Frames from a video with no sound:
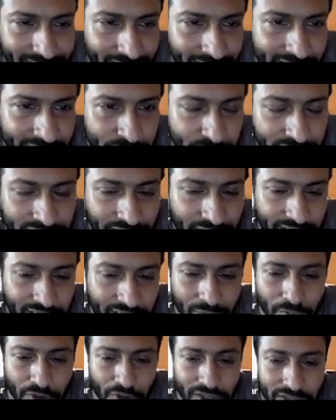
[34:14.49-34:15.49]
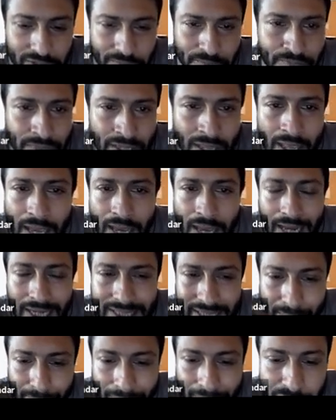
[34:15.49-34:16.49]
That is your starting point. I'll
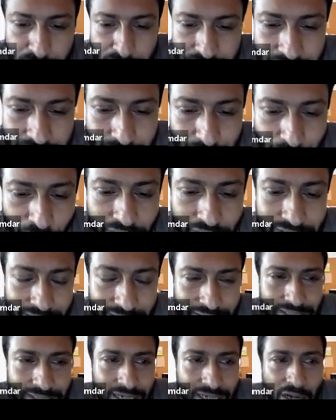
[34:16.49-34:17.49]
come back to this point later.